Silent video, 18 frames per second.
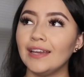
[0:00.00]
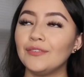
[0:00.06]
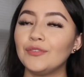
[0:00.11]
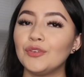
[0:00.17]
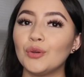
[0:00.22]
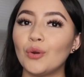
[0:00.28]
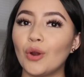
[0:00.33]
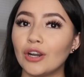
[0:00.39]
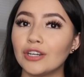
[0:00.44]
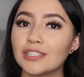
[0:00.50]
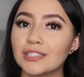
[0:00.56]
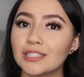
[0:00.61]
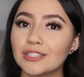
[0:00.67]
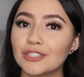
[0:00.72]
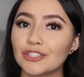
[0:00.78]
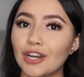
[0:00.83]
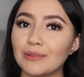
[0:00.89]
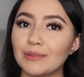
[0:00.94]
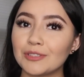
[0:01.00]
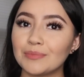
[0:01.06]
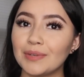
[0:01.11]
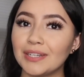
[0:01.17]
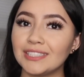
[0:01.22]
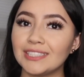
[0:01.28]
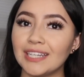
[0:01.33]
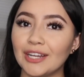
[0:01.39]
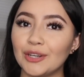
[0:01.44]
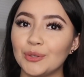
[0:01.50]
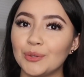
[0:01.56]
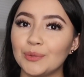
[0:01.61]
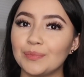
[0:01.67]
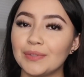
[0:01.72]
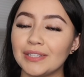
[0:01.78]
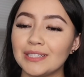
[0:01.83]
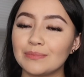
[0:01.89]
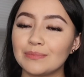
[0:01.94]
If you aren't subscribed to my channel,
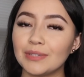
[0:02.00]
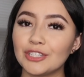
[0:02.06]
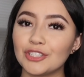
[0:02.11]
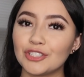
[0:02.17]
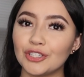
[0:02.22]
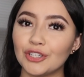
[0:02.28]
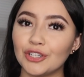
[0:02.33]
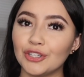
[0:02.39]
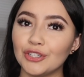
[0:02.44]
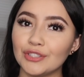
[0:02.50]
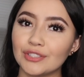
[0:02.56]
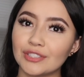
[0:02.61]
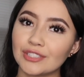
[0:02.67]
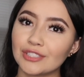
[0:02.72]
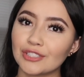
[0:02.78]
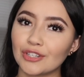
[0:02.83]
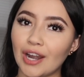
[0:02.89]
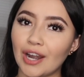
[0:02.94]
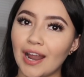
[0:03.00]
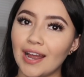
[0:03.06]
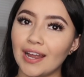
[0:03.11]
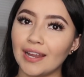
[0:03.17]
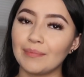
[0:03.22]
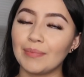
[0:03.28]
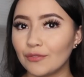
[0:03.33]
please make sure you subscribe.